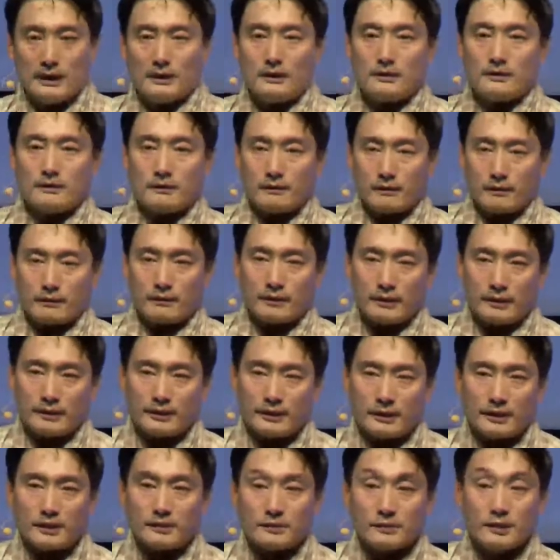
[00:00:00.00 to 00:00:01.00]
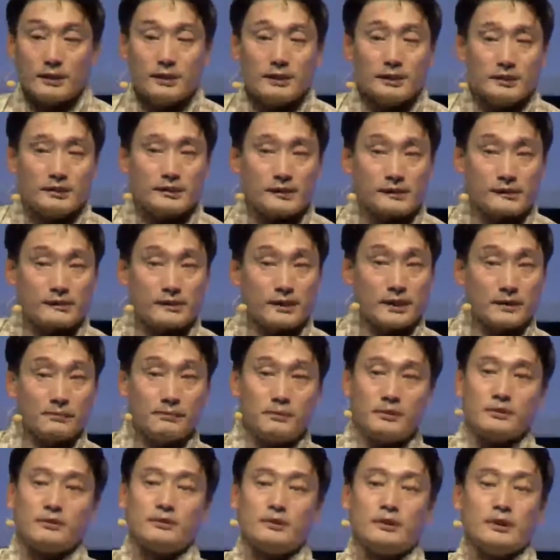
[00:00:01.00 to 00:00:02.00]
it really
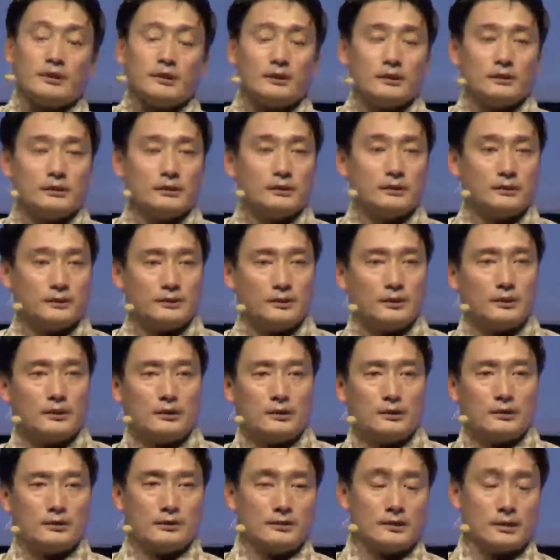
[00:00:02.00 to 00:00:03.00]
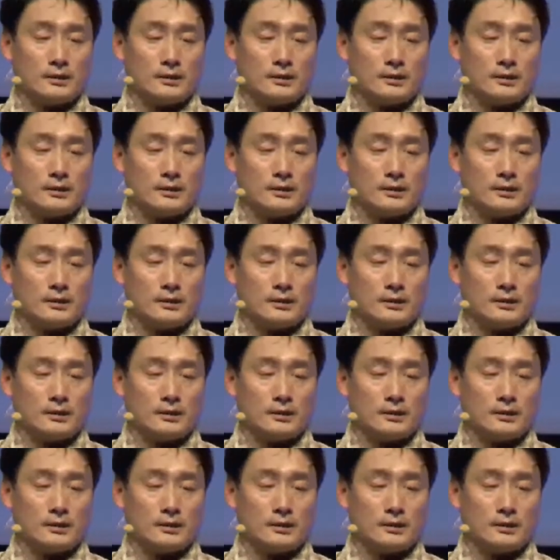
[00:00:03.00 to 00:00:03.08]
described the, you know,